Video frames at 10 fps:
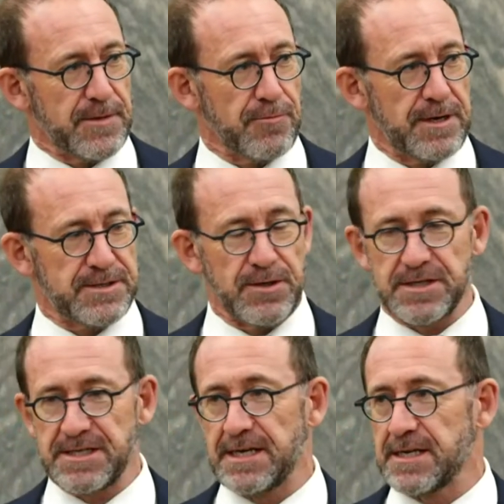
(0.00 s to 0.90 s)

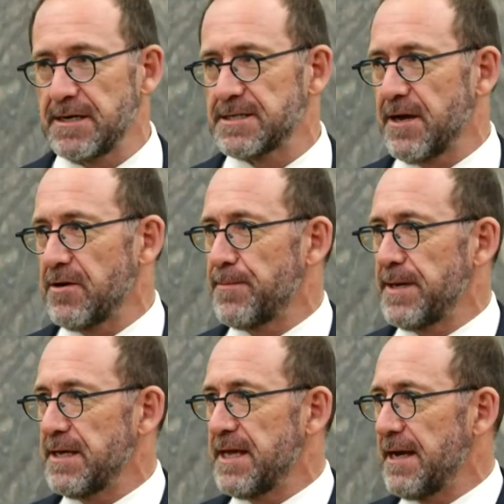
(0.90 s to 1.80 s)
research centre is going to
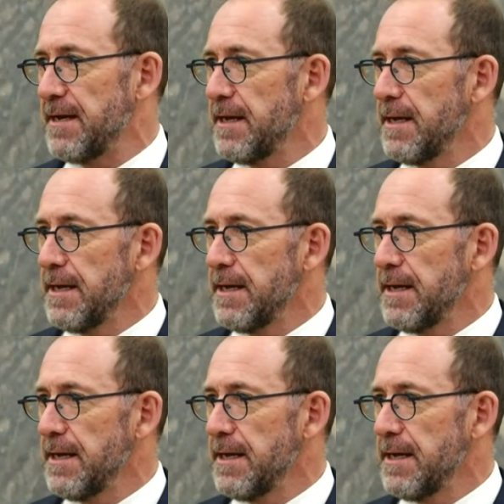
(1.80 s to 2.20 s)
be that